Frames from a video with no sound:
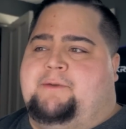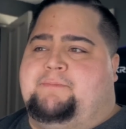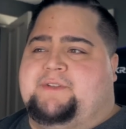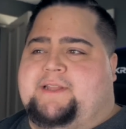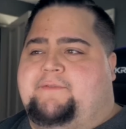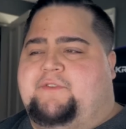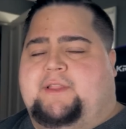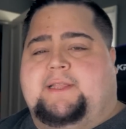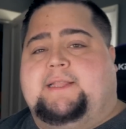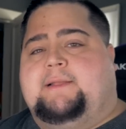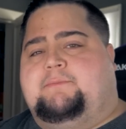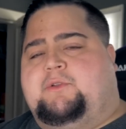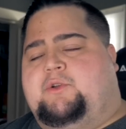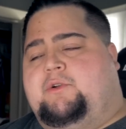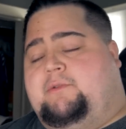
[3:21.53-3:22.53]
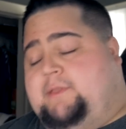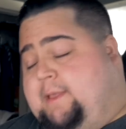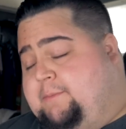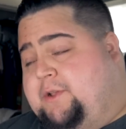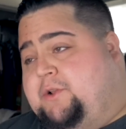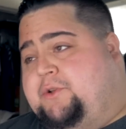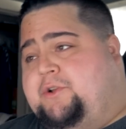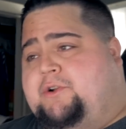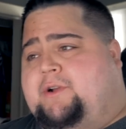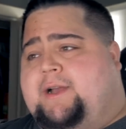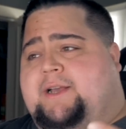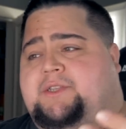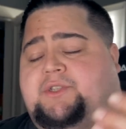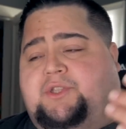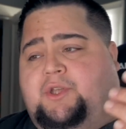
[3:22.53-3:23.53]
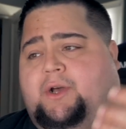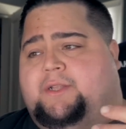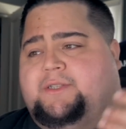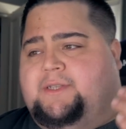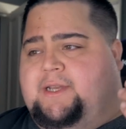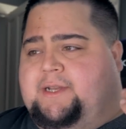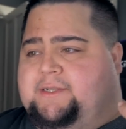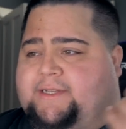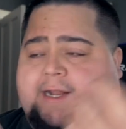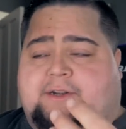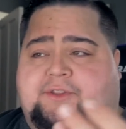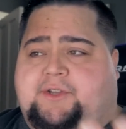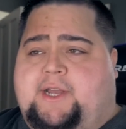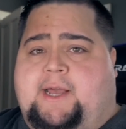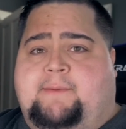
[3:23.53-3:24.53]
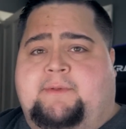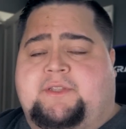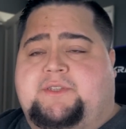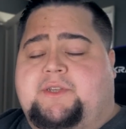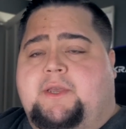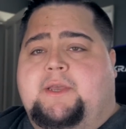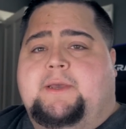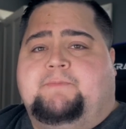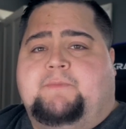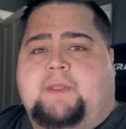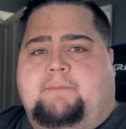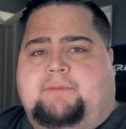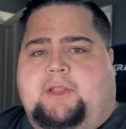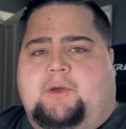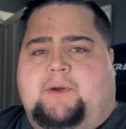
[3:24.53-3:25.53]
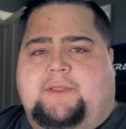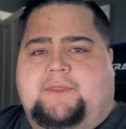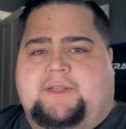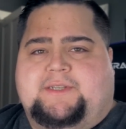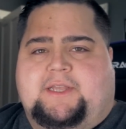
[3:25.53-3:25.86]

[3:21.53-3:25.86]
But definitely let me know your guys' thoughts down in the comments below on this.